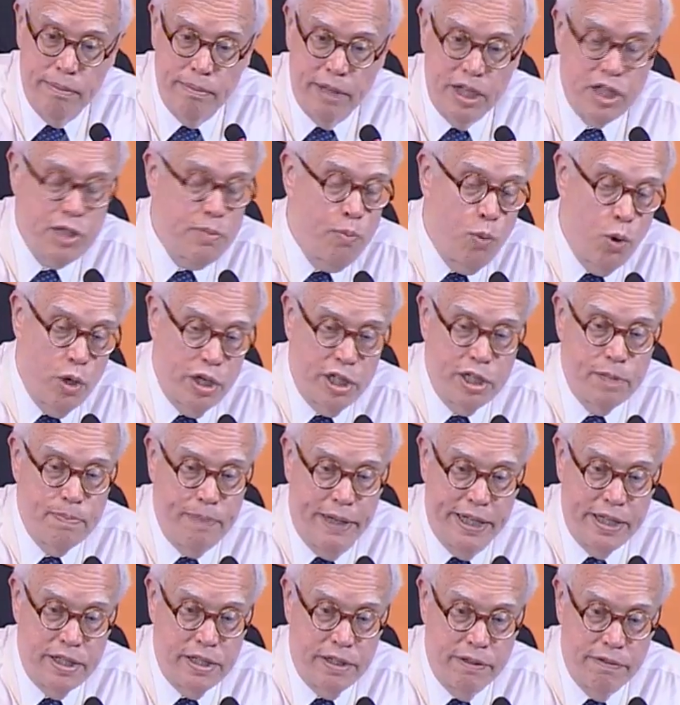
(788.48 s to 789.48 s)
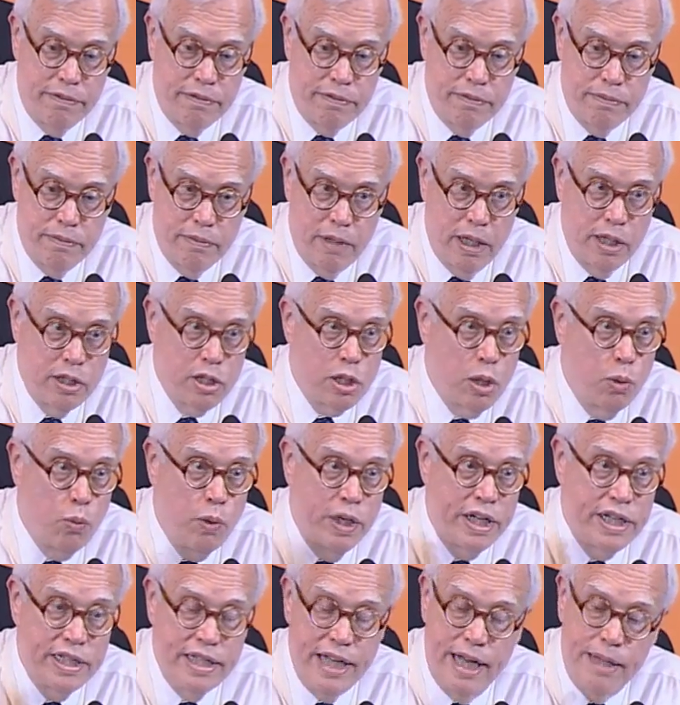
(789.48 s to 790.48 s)
much more expensive. And so
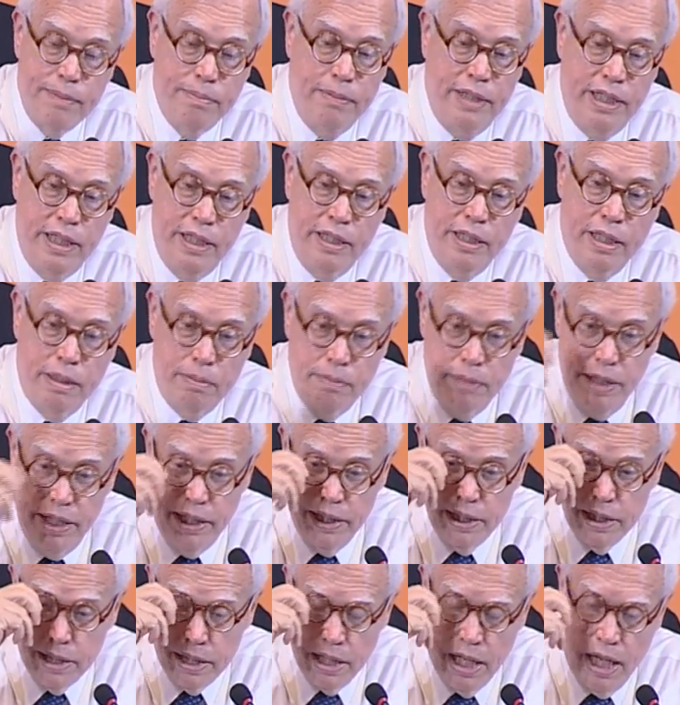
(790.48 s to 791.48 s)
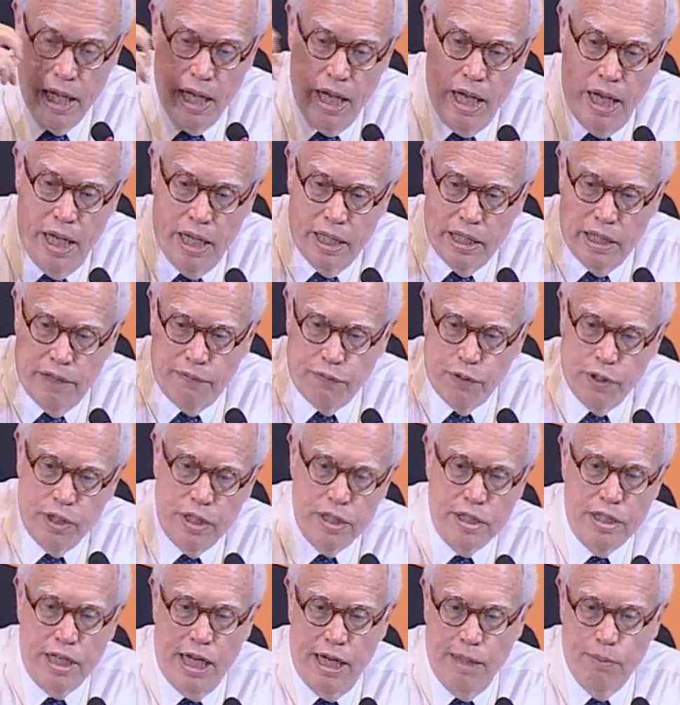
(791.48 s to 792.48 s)
what does that mean? It means that for the
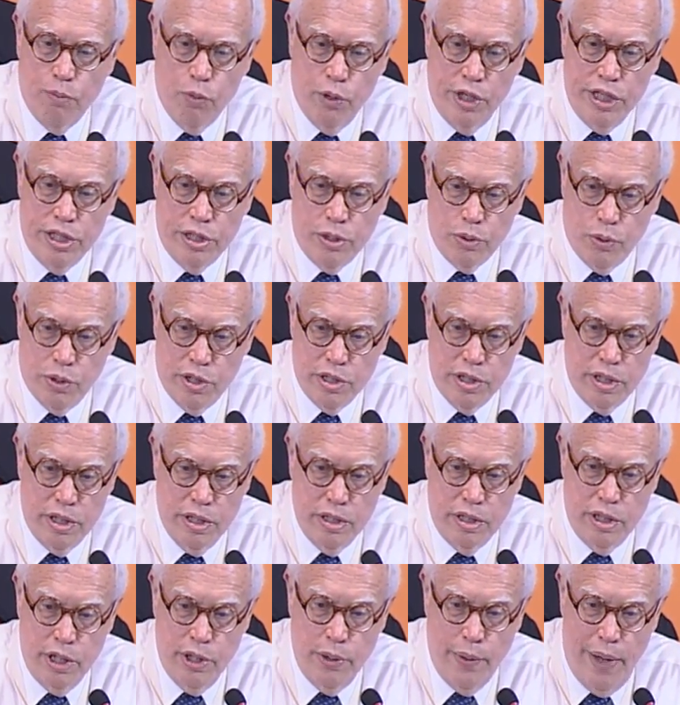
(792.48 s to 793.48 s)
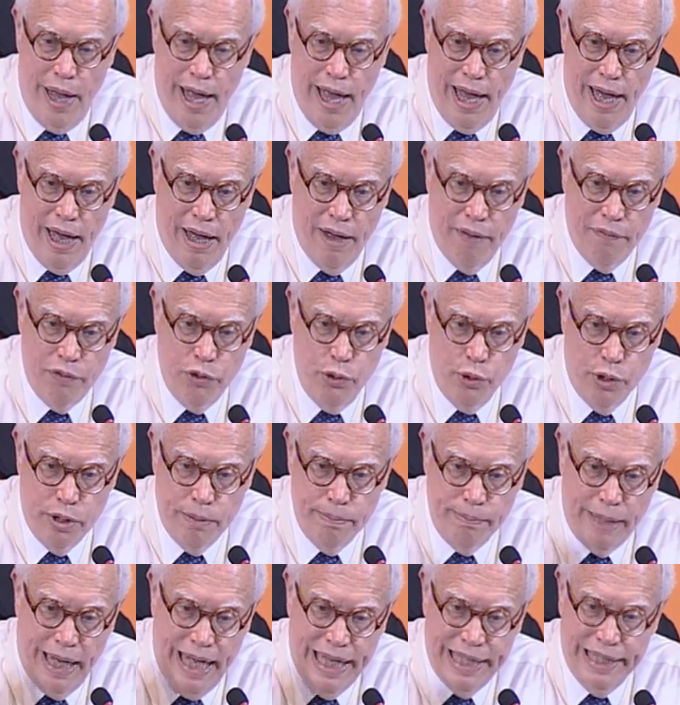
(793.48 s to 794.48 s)
same resources that you have, you
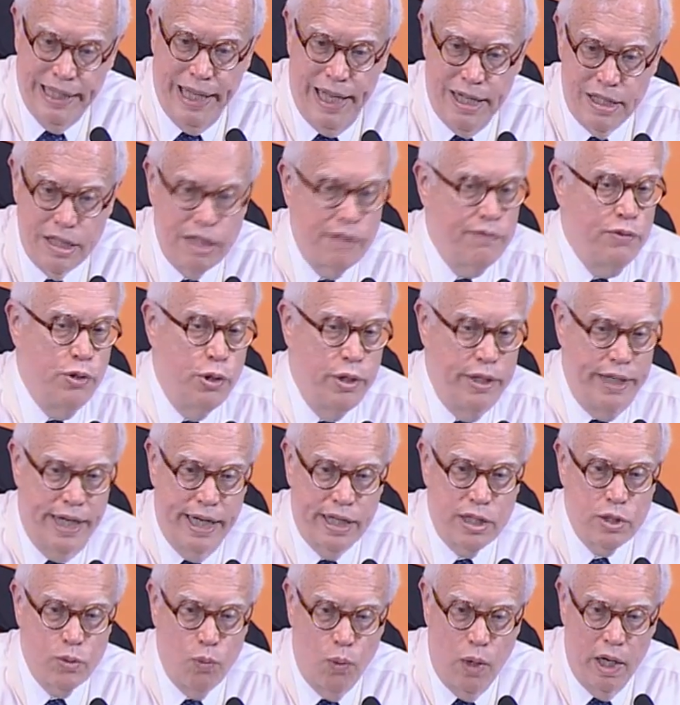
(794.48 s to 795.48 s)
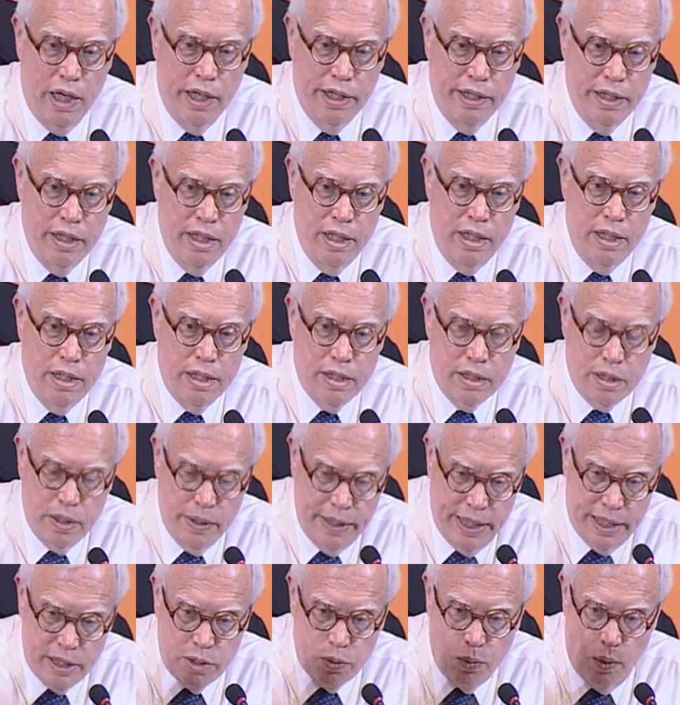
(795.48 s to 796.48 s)
can buy less of good X1. So
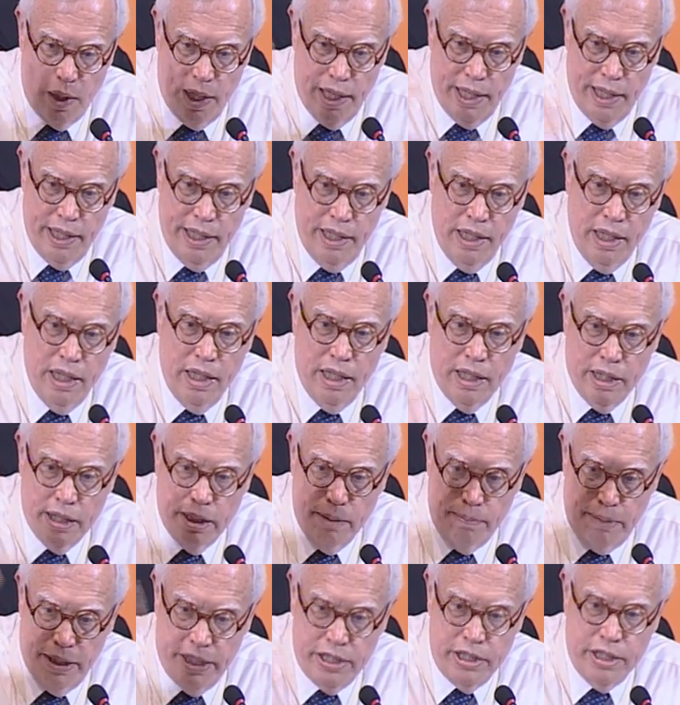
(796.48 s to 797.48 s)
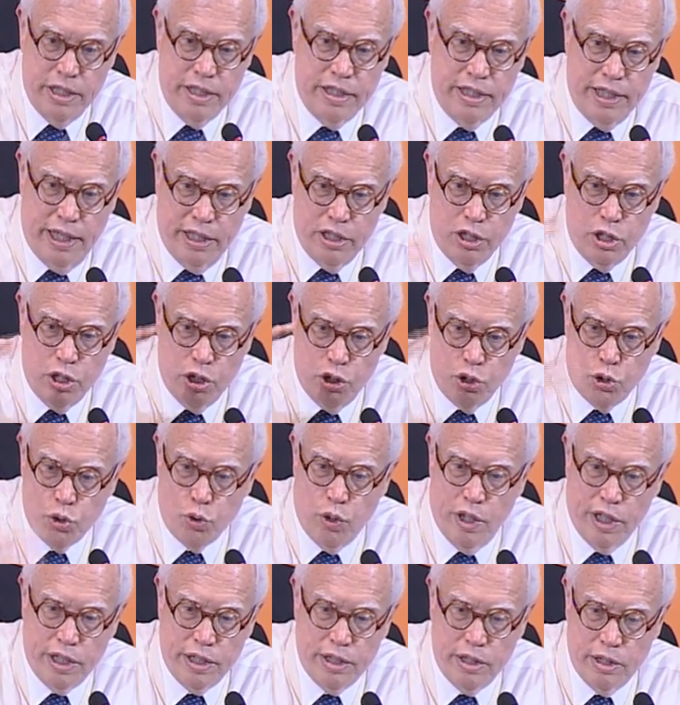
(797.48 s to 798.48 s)
that's why the budget sets
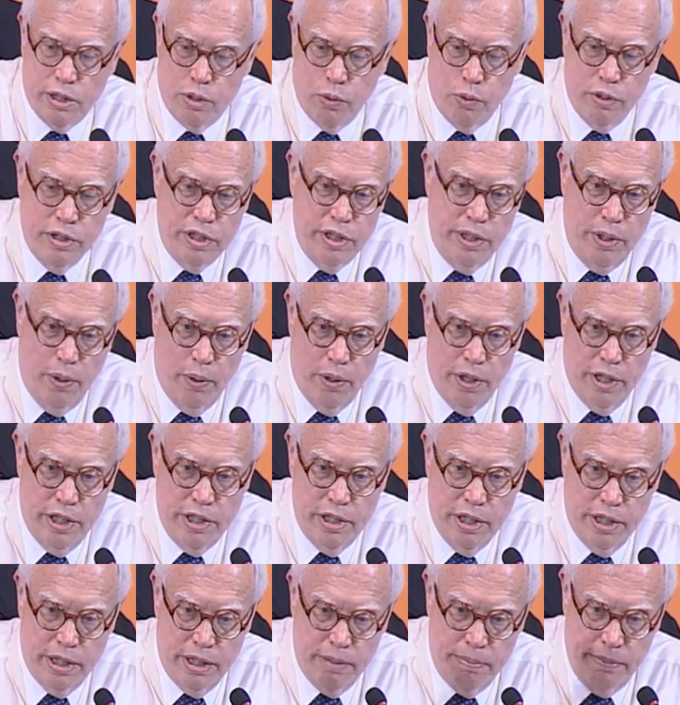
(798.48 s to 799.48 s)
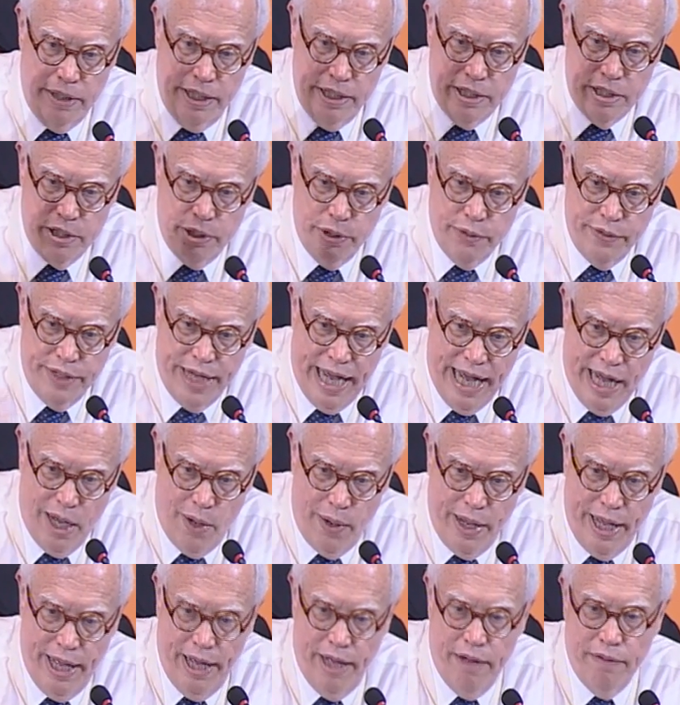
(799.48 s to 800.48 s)
shrunk towards the origin. It means you now
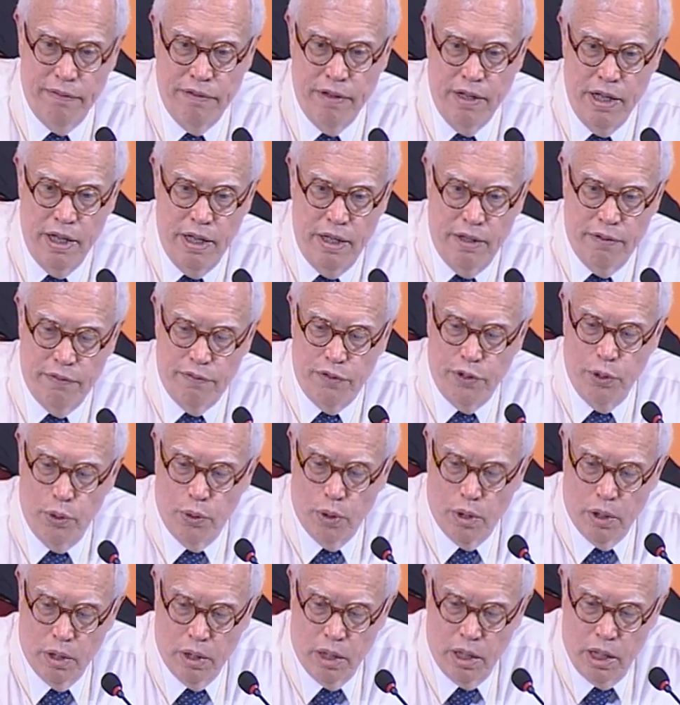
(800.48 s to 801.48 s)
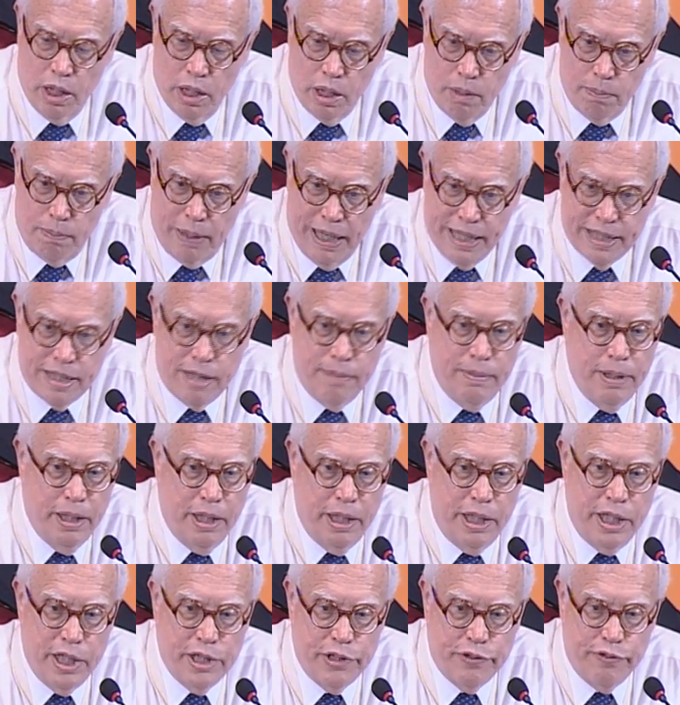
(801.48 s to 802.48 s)
have fewer
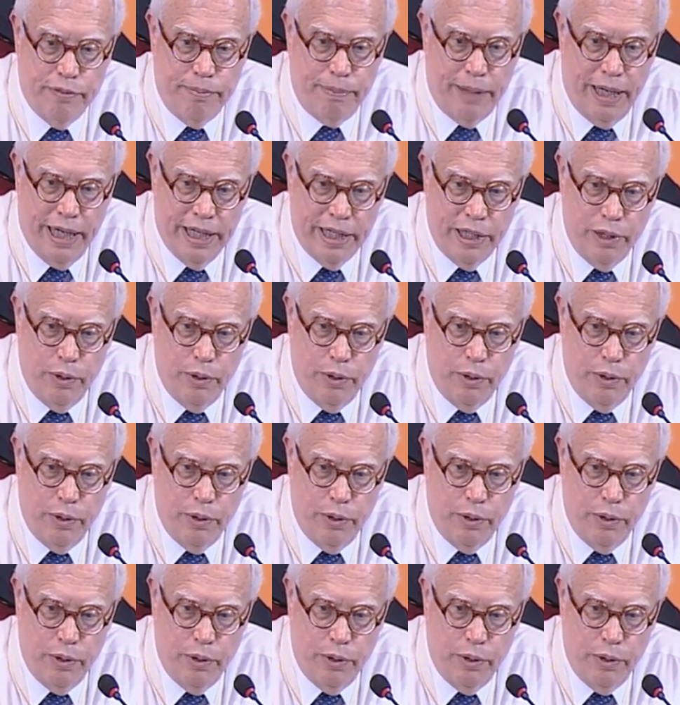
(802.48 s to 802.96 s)
possibilities for buying